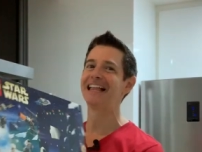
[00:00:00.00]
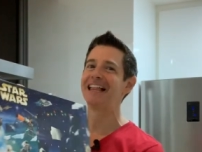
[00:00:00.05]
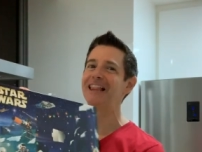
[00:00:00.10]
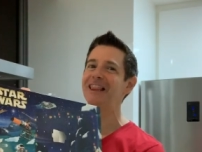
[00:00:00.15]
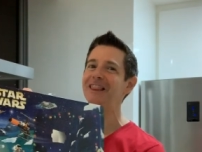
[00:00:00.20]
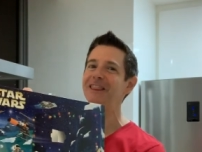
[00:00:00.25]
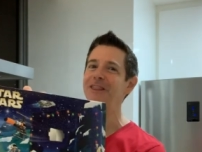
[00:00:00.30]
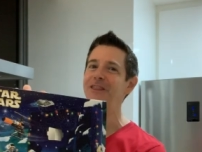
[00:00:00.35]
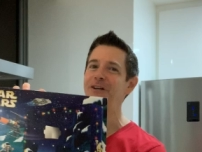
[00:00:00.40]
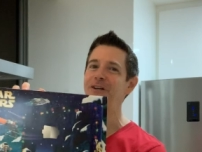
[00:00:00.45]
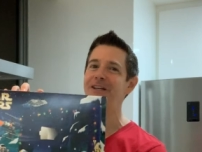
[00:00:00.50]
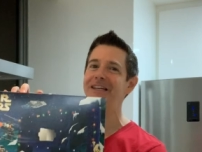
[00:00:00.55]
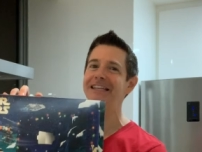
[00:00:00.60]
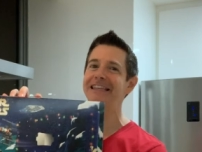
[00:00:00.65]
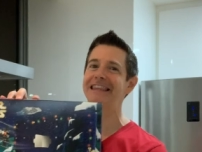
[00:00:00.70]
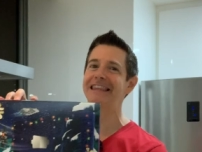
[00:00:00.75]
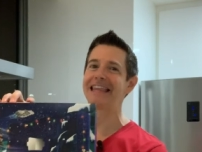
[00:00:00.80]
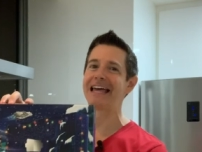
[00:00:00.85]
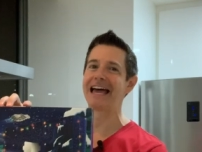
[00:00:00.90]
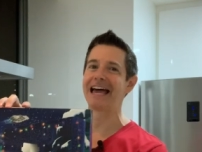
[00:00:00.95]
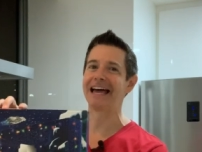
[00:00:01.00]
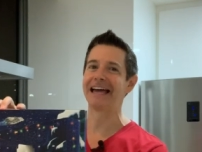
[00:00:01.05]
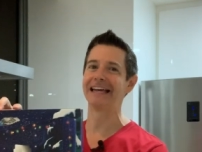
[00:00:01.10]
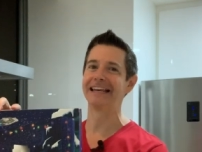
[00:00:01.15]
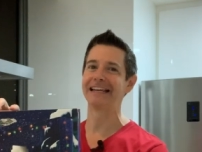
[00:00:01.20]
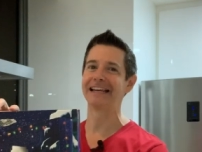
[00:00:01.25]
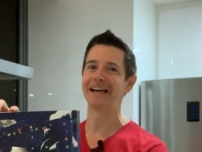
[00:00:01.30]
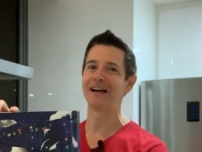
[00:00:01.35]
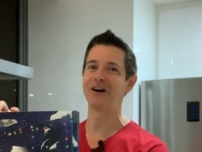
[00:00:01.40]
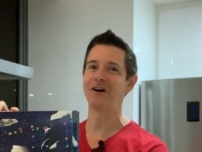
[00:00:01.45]
Look at
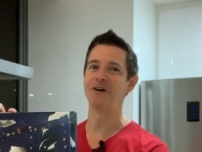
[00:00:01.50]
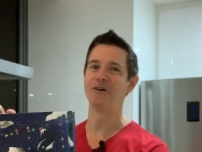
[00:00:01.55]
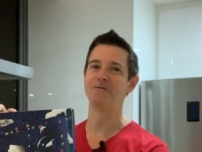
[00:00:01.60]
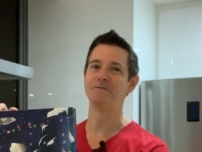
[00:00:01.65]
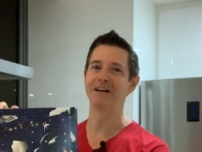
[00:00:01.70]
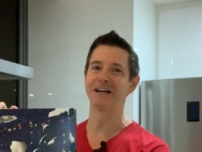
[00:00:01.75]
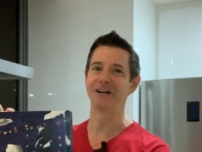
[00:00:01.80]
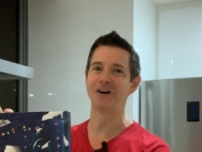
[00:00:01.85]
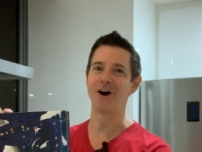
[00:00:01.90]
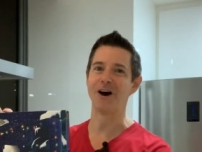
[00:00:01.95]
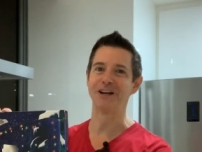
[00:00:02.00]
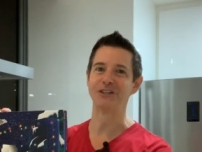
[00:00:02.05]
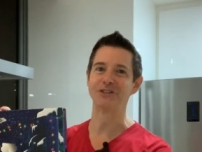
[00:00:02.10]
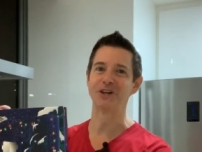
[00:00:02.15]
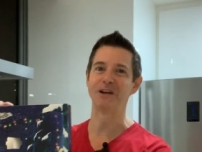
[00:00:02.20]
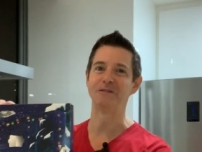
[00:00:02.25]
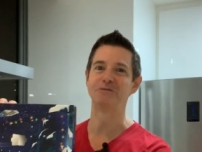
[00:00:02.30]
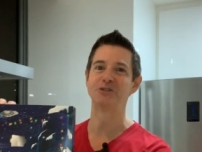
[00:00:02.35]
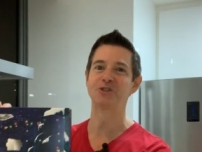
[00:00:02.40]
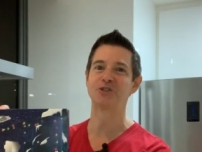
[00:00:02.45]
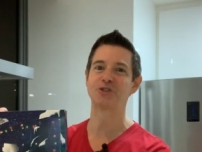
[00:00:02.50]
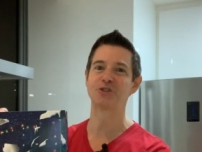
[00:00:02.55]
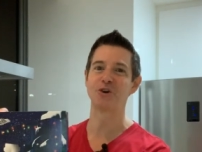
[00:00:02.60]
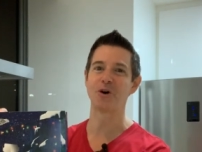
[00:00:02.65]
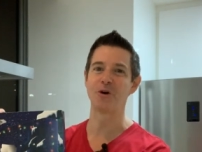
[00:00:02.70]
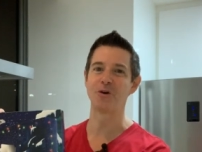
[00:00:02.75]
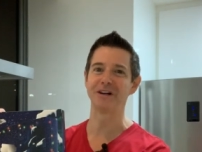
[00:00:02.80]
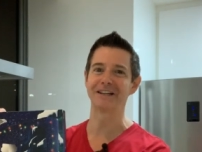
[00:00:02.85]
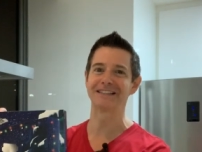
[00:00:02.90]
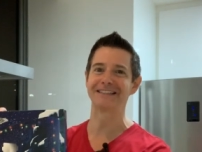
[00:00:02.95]
that. Oh my gosh, I'm
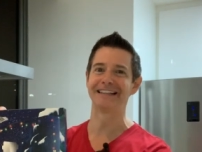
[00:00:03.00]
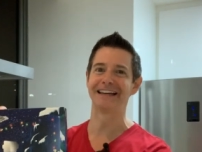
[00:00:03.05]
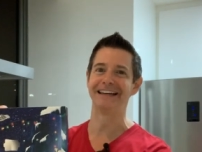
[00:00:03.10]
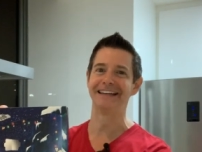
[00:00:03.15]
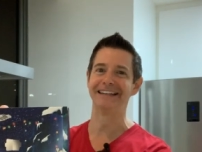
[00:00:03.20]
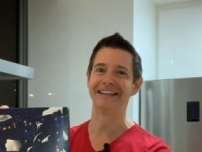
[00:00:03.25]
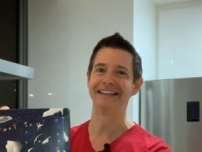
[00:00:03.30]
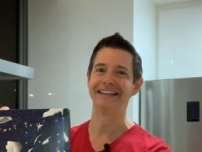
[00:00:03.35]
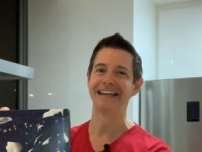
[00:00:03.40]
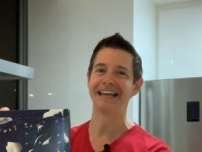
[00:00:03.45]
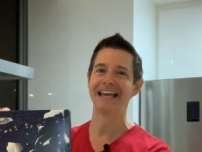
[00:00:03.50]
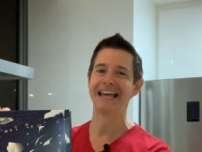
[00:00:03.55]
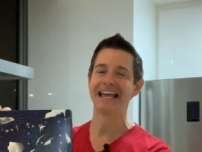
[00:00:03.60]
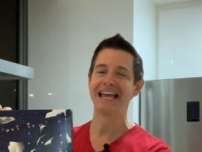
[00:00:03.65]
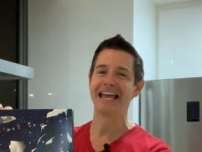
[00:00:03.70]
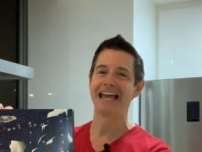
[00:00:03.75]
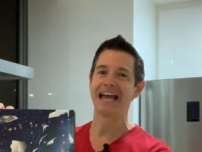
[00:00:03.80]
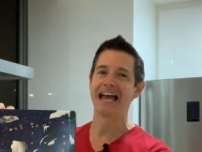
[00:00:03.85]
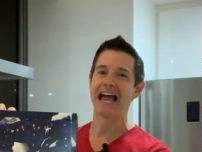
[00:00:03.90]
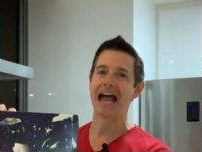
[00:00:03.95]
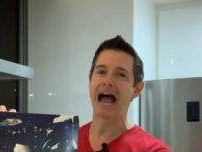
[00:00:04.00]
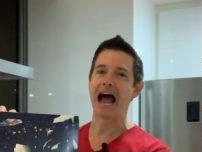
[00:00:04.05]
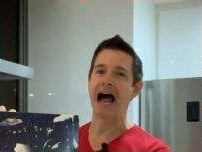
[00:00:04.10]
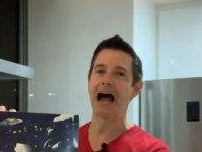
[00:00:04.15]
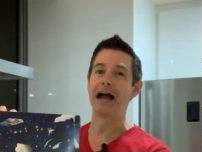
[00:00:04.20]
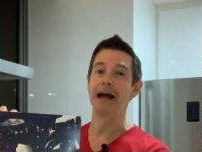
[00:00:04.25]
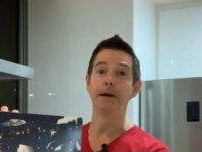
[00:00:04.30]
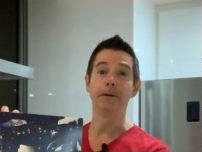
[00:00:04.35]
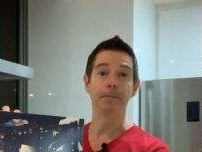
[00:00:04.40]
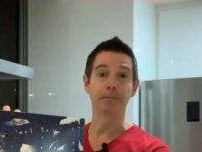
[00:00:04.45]
so excited.
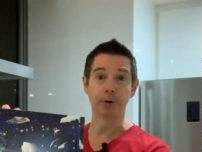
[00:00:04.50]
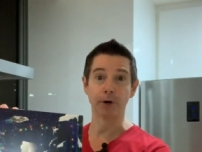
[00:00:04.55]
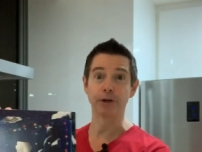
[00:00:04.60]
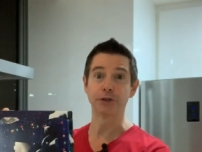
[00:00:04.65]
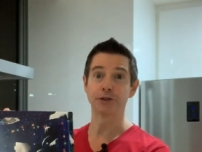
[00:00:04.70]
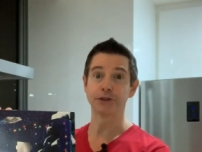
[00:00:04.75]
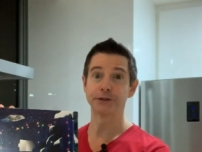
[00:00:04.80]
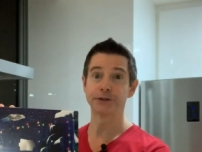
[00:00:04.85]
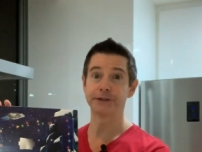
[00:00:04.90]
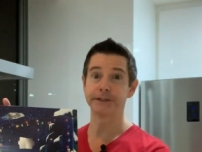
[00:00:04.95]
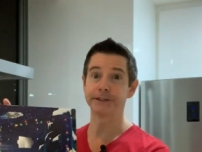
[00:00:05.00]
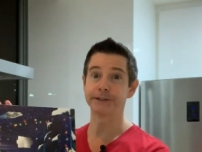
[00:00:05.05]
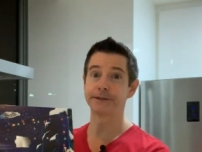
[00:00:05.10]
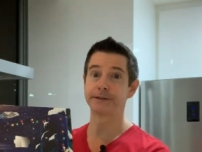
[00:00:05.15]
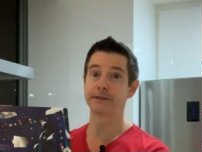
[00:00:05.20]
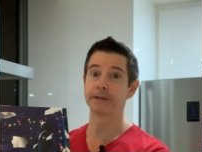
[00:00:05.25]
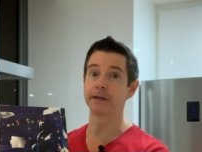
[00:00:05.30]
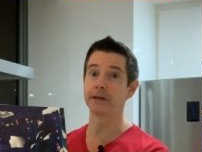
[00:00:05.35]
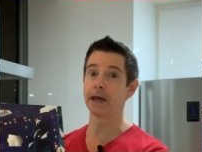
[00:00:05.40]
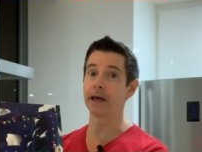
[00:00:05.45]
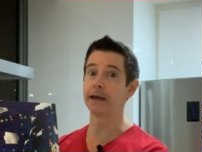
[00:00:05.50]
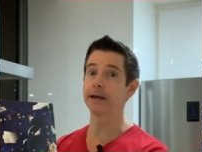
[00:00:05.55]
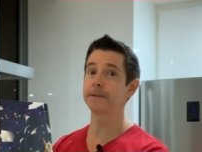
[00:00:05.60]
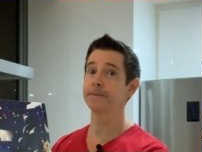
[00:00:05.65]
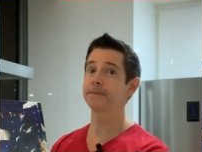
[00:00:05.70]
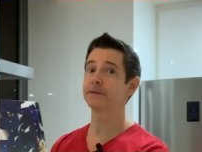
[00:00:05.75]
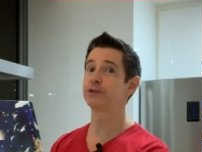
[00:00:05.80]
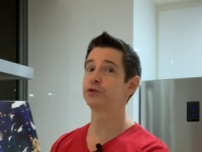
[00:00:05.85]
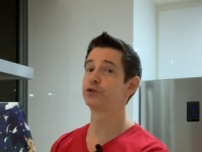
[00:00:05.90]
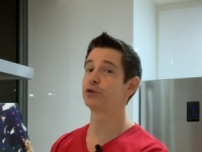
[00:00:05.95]
I purchased this
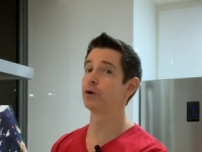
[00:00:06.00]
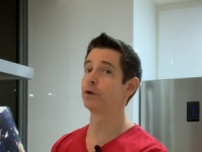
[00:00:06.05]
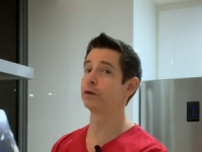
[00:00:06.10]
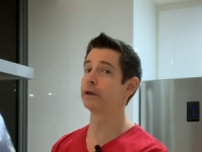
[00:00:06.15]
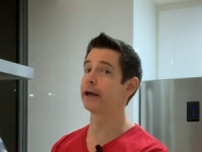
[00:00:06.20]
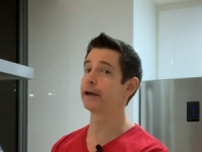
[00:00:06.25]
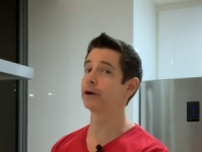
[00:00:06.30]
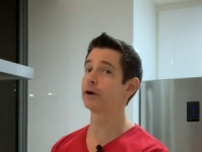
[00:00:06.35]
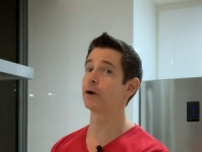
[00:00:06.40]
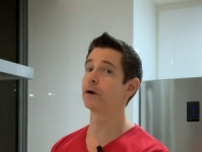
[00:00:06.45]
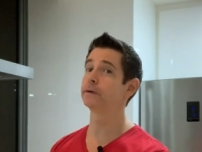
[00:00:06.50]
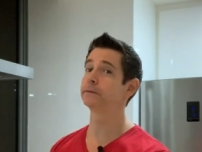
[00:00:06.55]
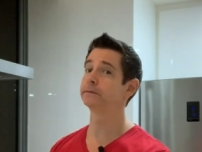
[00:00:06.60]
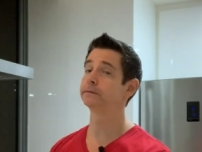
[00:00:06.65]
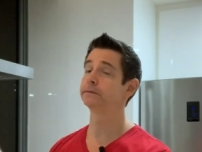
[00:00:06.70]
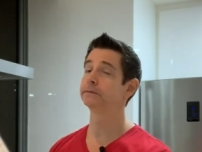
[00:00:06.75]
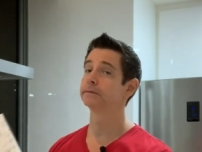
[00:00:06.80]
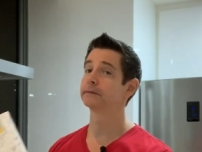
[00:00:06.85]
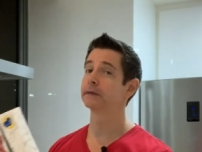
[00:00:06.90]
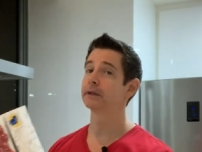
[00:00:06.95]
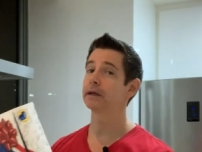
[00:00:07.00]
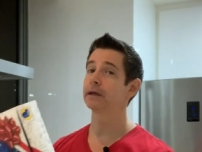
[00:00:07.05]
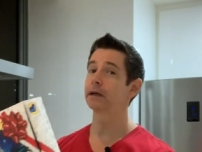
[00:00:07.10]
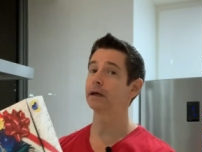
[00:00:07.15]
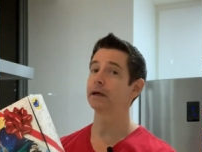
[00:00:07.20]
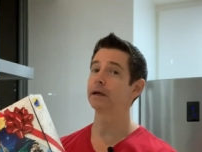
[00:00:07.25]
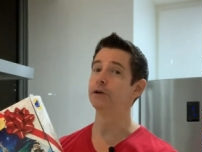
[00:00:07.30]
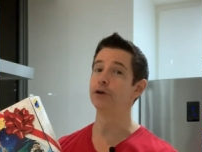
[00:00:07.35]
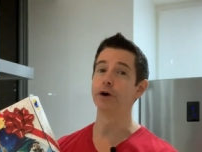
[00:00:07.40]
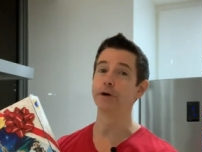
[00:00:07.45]
today, so Lego,
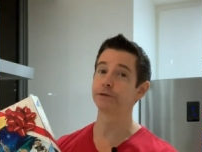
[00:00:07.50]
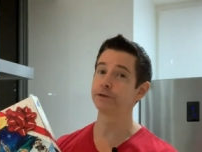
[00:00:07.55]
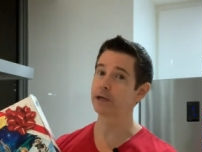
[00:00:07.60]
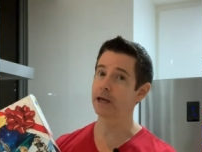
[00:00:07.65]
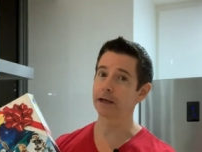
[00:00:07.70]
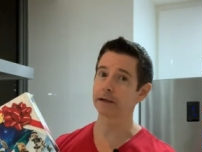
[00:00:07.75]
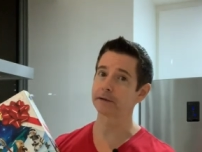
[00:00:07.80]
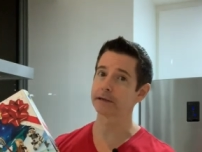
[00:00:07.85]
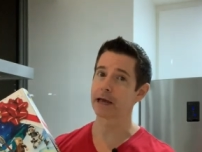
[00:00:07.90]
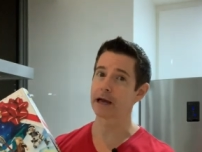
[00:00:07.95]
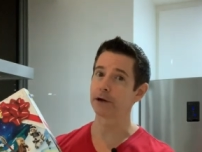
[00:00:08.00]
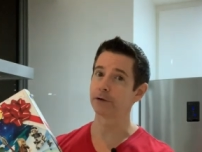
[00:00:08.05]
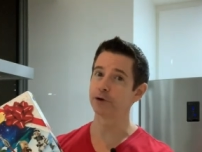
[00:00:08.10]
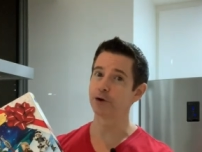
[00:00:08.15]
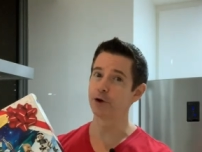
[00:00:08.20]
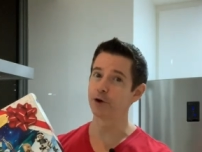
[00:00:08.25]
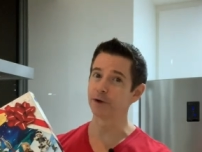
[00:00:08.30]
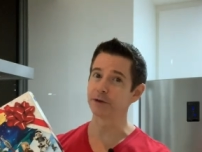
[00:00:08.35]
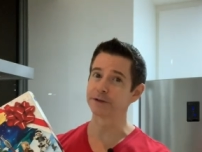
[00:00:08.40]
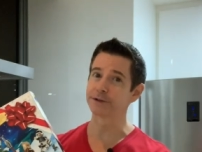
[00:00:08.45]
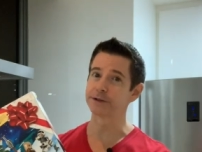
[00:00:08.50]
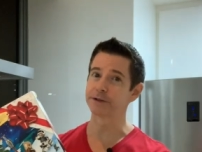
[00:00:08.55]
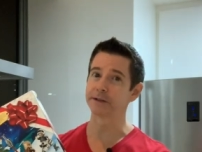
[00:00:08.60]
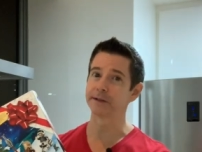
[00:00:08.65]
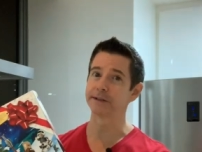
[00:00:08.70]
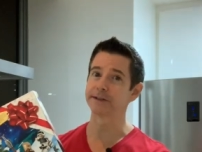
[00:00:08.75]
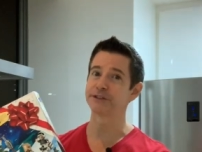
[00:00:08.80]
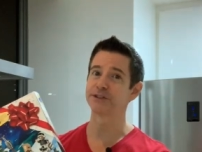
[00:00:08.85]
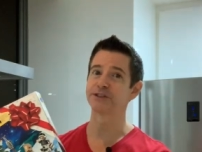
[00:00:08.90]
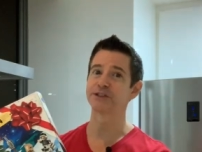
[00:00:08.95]
no takedown
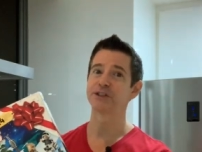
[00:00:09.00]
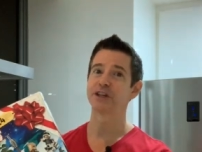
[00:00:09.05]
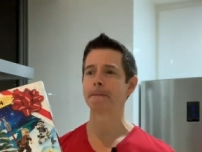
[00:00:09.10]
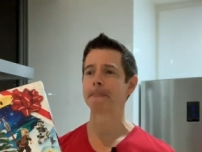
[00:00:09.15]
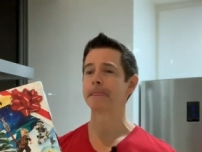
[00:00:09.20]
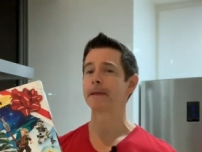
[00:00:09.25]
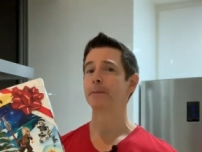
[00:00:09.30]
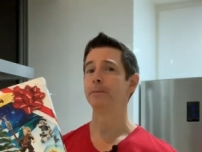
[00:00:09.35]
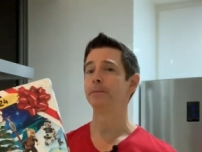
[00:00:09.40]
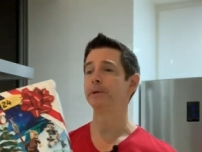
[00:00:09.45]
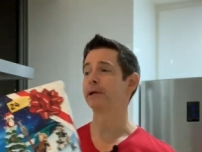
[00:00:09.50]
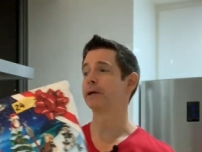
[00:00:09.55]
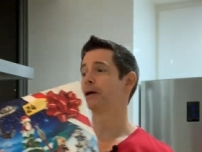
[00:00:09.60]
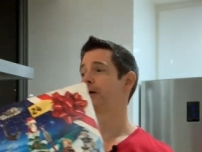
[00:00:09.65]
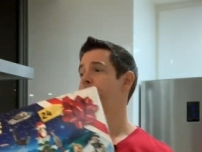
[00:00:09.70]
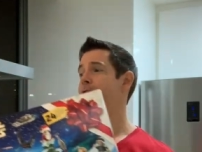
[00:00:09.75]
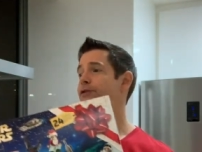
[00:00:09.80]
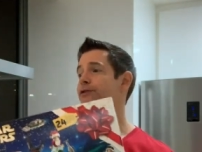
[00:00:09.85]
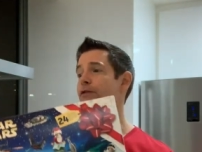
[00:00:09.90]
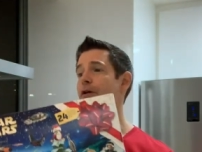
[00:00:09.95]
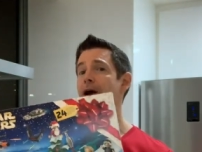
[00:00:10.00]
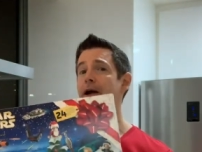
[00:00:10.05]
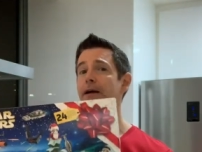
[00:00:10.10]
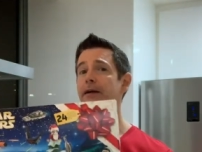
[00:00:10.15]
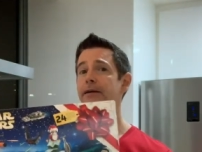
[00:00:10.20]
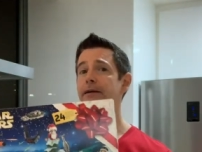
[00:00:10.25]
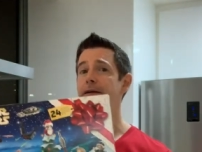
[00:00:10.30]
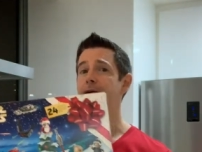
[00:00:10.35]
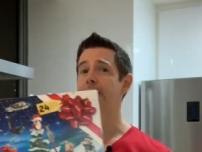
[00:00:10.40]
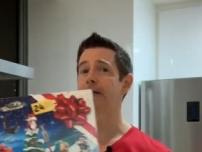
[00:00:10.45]
notices because right
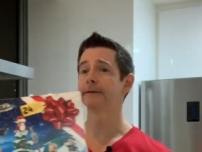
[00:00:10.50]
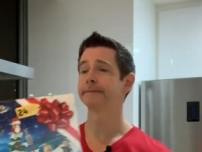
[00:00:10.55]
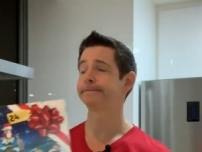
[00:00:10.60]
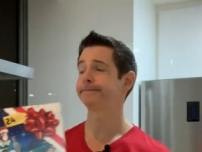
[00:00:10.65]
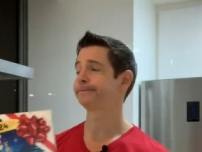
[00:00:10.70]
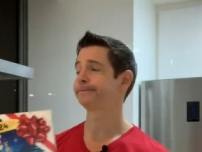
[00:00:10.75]
here,